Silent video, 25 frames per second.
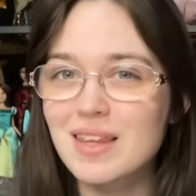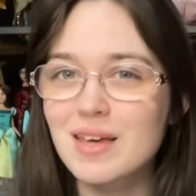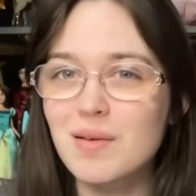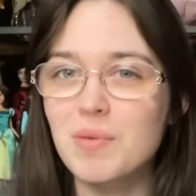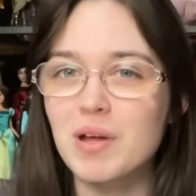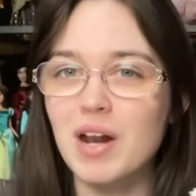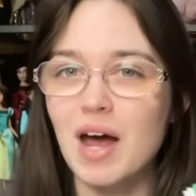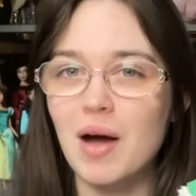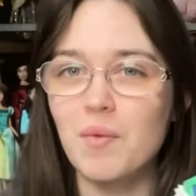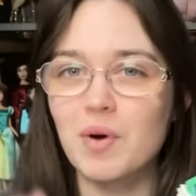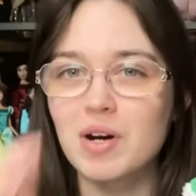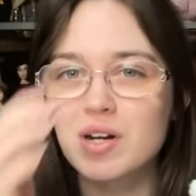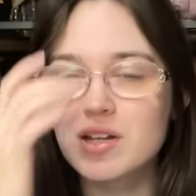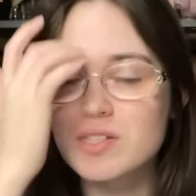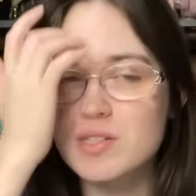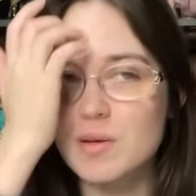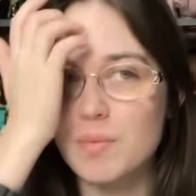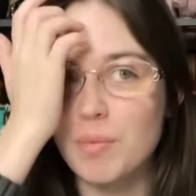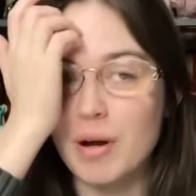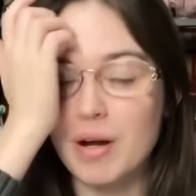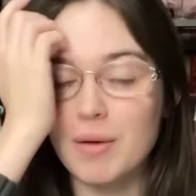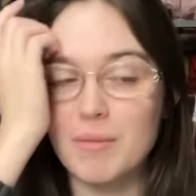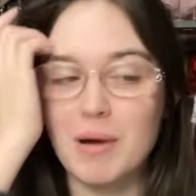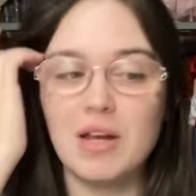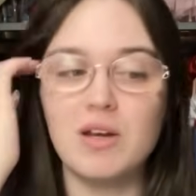but I wanted to
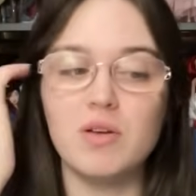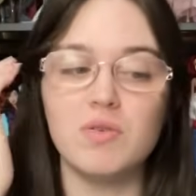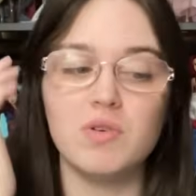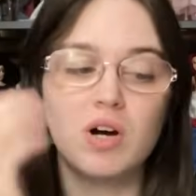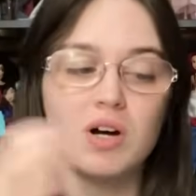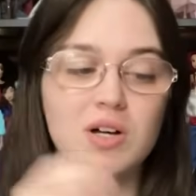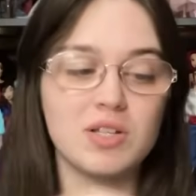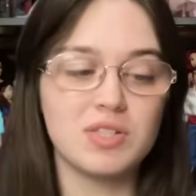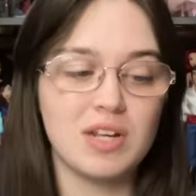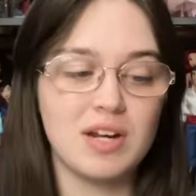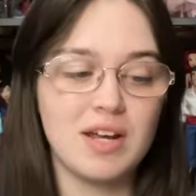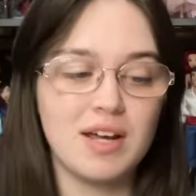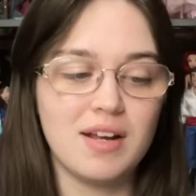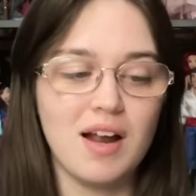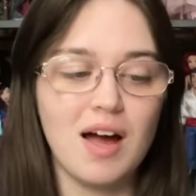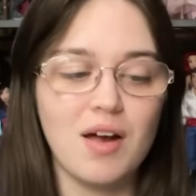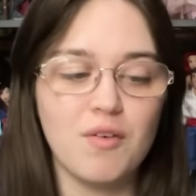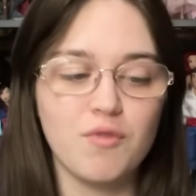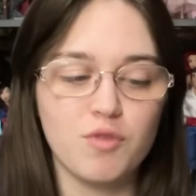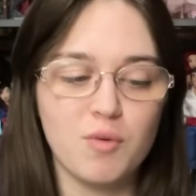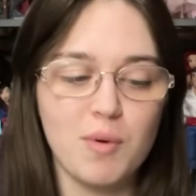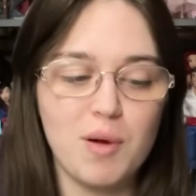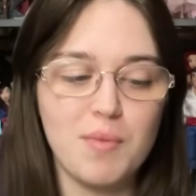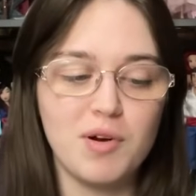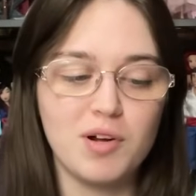bring my new dolls that I had gotten
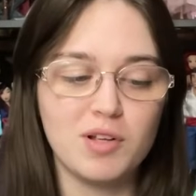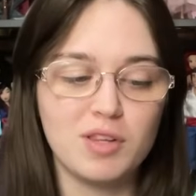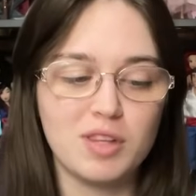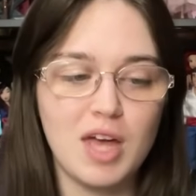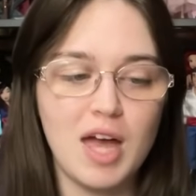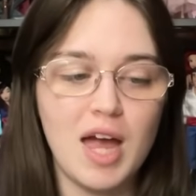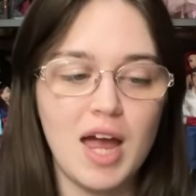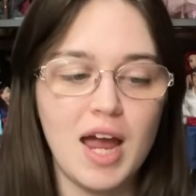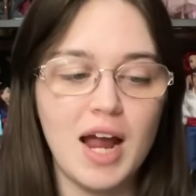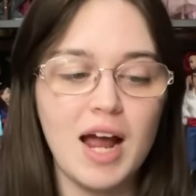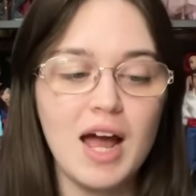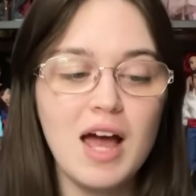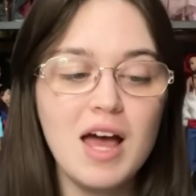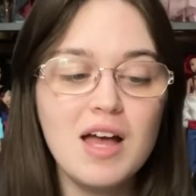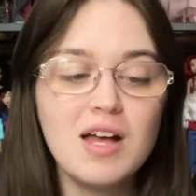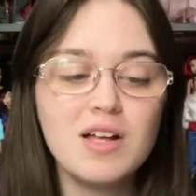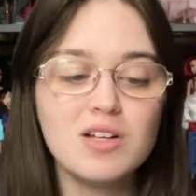for my birthday